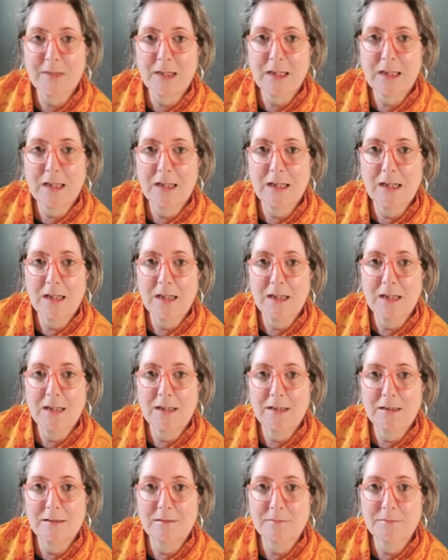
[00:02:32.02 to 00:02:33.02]

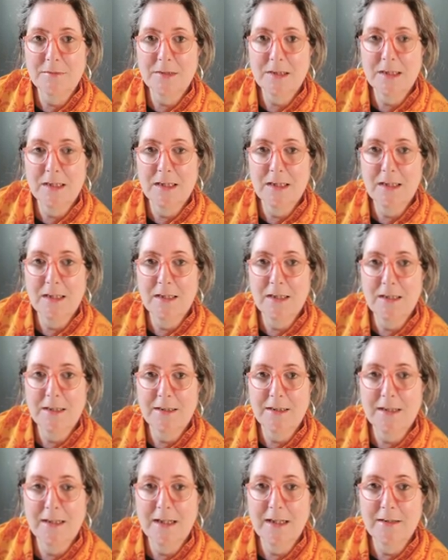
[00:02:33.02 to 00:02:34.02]
Card,
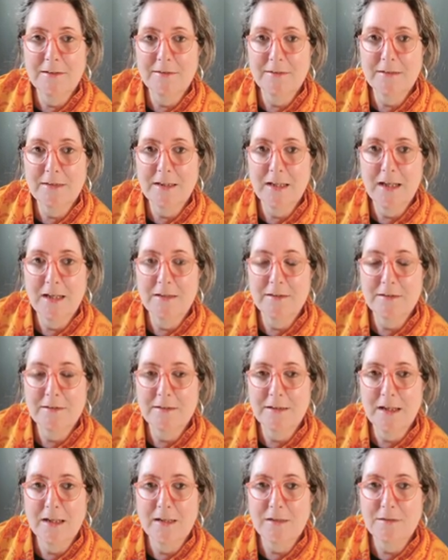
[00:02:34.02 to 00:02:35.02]
yes.
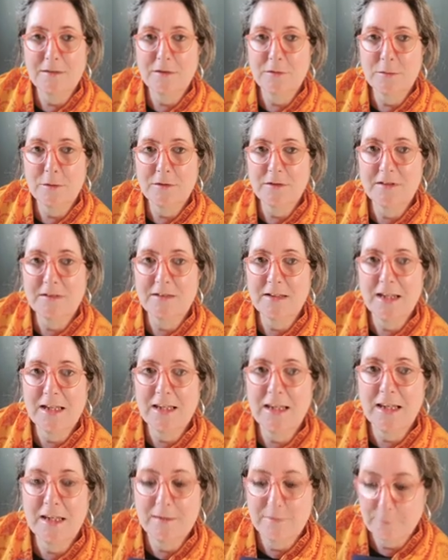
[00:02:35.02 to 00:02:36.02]
Who else is saying
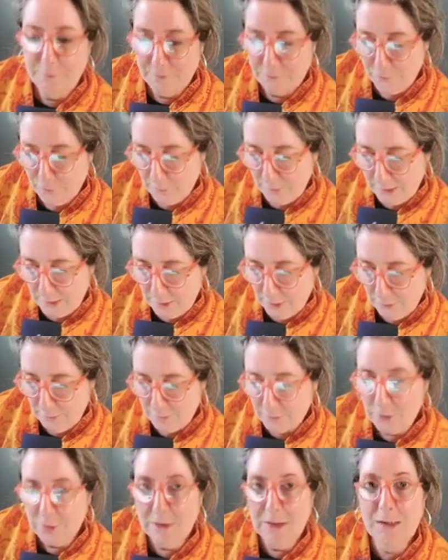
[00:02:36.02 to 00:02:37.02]
yes before we go? We've
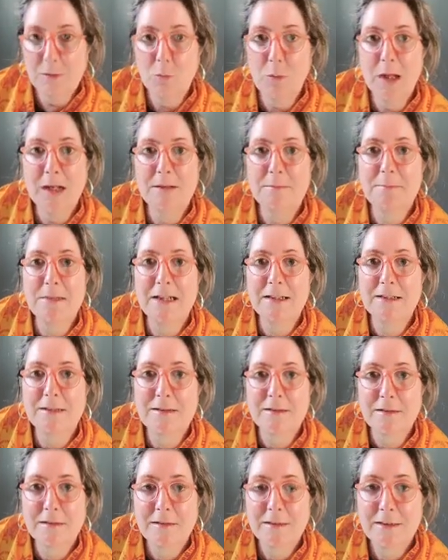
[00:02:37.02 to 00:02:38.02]
got like 1
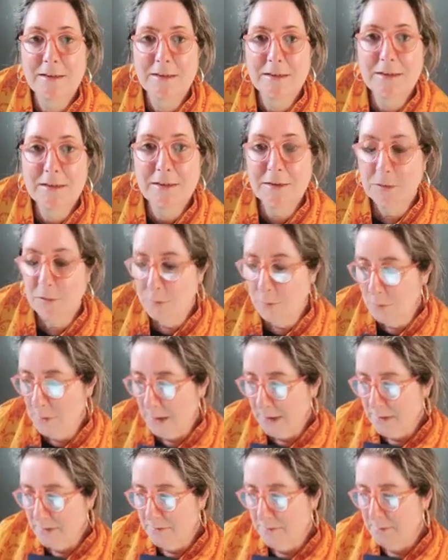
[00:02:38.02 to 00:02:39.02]
minute.
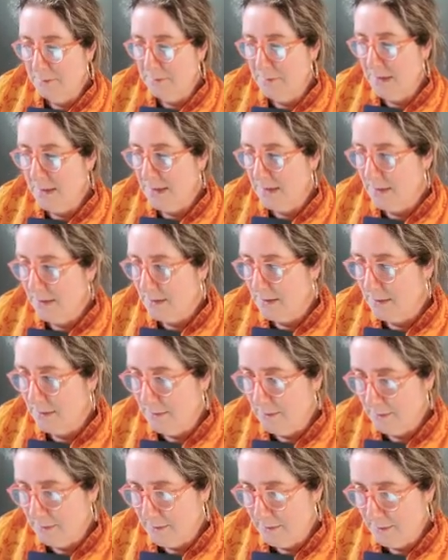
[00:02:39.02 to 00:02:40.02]
1 minute.
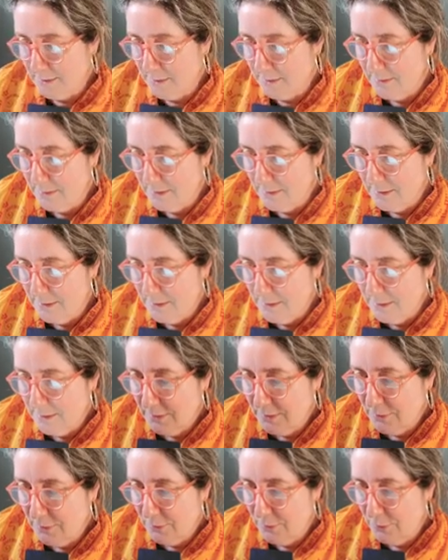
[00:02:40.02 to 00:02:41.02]

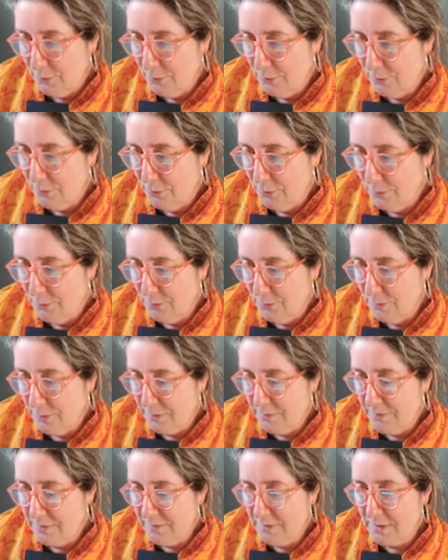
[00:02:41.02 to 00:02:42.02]
Who
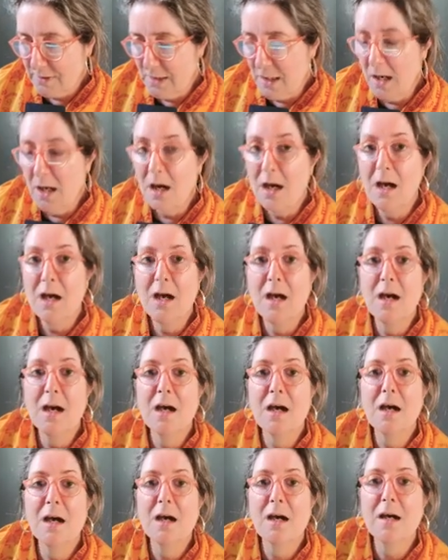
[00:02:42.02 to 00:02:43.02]
wants a
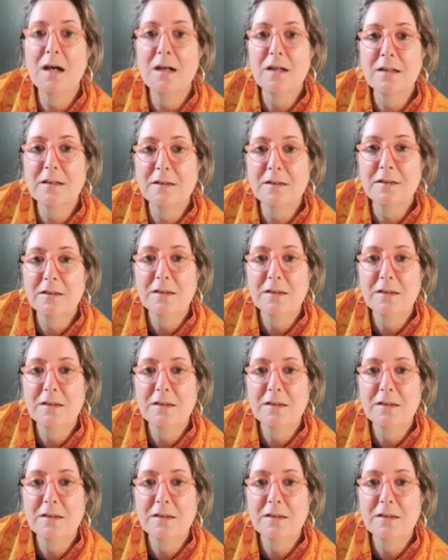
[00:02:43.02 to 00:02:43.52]
card?